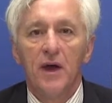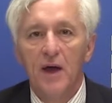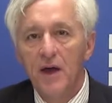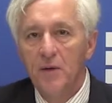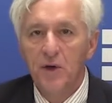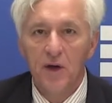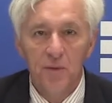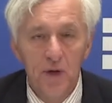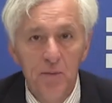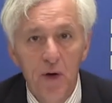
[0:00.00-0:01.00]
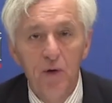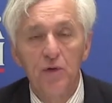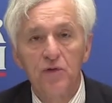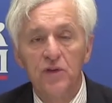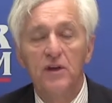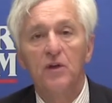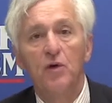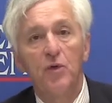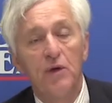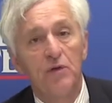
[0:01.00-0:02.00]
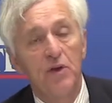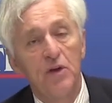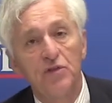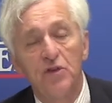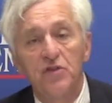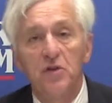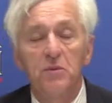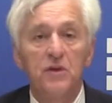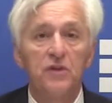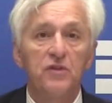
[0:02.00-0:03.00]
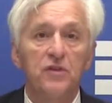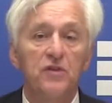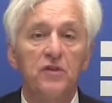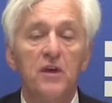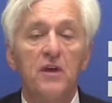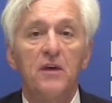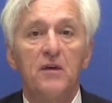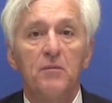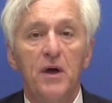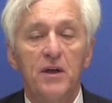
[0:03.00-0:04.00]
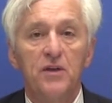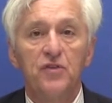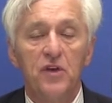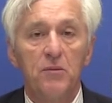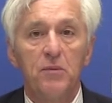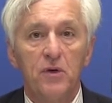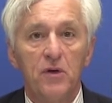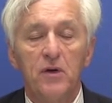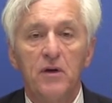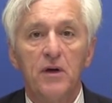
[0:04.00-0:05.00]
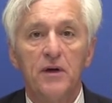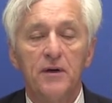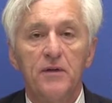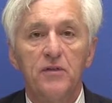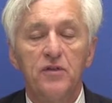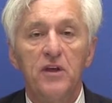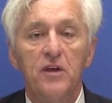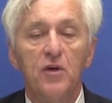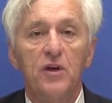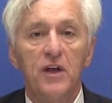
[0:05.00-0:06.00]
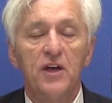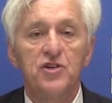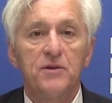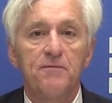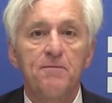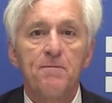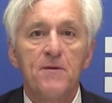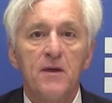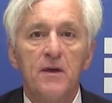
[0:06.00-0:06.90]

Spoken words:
Hi, I'm Gary Bebow, CEO of White River Health System, and this is my December CEO Connection.